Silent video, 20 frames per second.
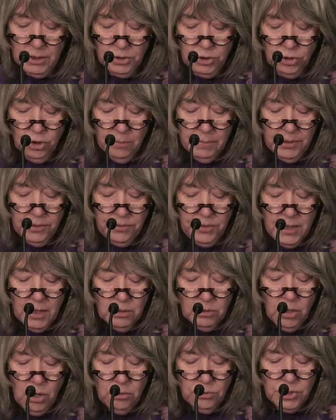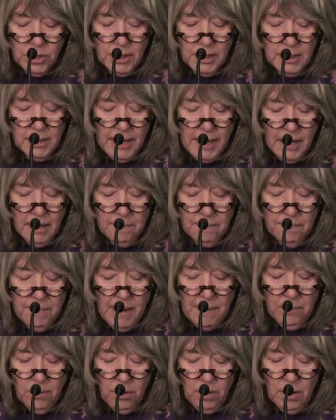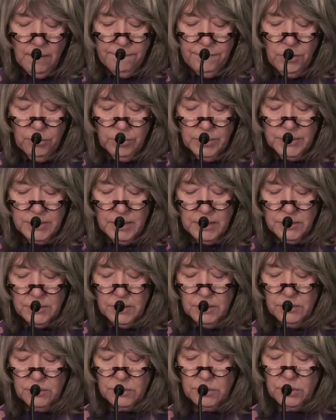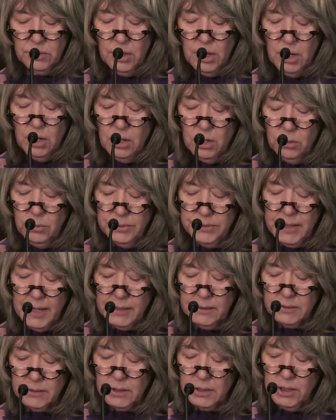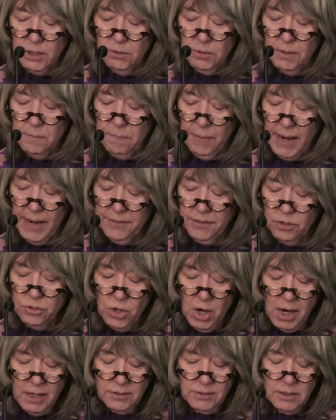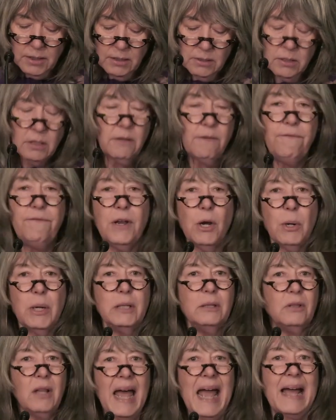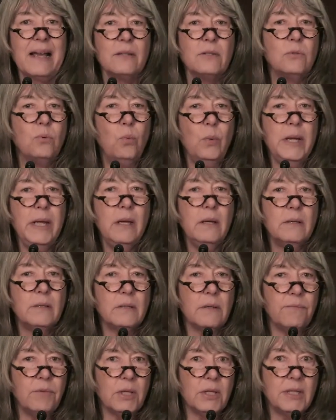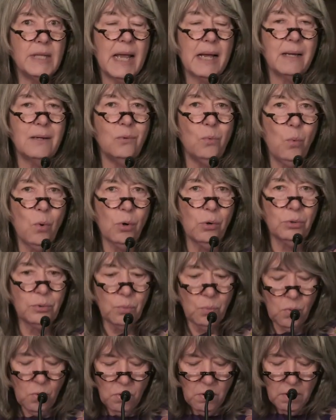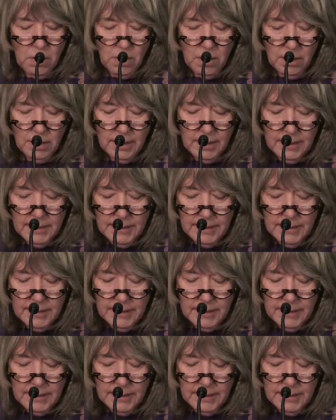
a German theologian and member of the resistance who was executed by the Nazis in the very last weeks of the Second World War.